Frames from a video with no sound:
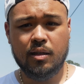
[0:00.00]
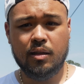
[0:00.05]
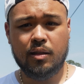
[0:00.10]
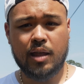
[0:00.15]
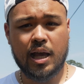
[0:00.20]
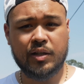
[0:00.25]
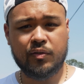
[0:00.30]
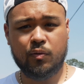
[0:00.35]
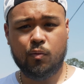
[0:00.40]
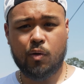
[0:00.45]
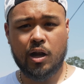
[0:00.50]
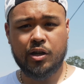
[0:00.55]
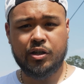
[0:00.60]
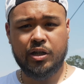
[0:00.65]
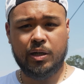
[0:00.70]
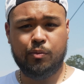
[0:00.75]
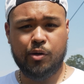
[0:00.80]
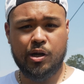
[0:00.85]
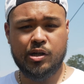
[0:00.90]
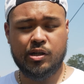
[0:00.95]
Thanks for
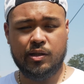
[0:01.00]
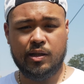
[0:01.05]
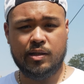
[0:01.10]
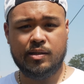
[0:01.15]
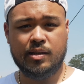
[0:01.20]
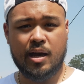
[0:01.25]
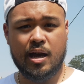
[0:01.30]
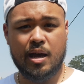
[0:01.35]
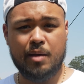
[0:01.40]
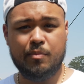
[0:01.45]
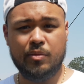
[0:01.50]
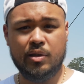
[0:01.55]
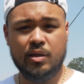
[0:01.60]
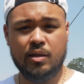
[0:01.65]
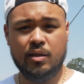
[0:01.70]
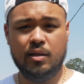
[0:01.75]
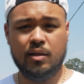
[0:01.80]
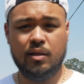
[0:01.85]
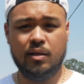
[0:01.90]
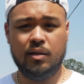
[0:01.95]
watching. Appreciate the time.
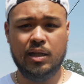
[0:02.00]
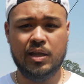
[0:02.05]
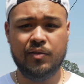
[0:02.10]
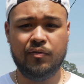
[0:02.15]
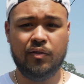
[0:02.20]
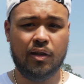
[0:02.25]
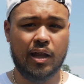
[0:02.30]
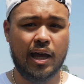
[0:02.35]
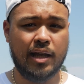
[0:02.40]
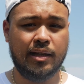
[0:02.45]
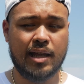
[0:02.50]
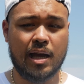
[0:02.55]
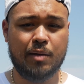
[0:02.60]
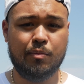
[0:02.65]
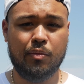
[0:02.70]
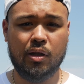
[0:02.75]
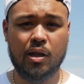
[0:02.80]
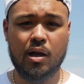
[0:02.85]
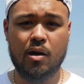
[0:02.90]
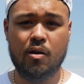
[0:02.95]
Leave a like down
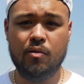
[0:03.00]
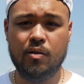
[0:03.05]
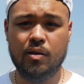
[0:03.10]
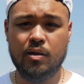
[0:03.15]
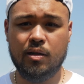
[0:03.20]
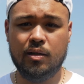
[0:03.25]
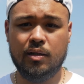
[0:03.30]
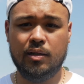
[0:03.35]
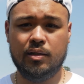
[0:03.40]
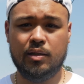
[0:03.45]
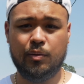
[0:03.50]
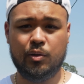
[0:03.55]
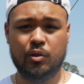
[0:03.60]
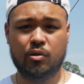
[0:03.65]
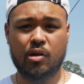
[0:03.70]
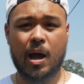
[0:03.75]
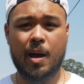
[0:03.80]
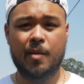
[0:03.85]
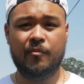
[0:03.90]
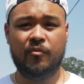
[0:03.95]
below.
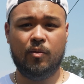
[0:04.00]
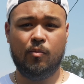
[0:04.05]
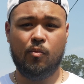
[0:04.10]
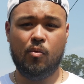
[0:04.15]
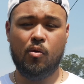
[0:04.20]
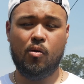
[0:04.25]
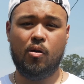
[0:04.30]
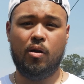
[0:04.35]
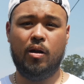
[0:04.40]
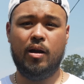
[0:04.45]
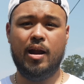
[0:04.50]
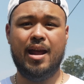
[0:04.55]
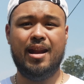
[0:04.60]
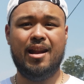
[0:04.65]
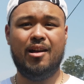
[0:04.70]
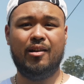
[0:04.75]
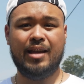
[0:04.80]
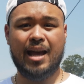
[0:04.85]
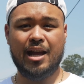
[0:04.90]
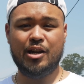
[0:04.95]
Subscribe for more, and
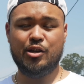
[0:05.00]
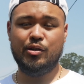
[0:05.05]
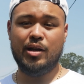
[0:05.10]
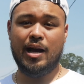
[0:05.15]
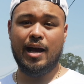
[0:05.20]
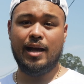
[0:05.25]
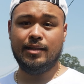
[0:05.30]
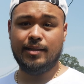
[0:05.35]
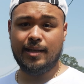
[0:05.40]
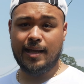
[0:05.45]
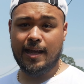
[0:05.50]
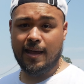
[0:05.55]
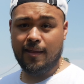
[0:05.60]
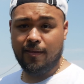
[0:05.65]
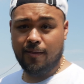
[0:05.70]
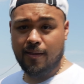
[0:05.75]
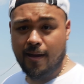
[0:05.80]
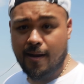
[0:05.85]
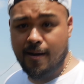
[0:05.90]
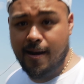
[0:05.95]
I'll catch you guys
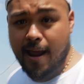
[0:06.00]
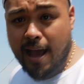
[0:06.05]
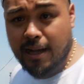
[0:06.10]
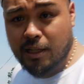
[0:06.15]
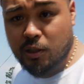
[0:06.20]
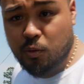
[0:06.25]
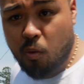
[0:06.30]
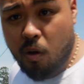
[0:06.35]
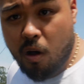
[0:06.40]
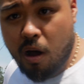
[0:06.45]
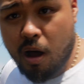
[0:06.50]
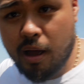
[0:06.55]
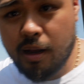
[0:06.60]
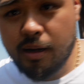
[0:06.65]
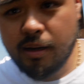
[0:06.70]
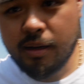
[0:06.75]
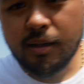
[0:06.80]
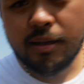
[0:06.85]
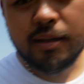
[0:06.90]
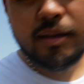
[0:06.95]
in the next one.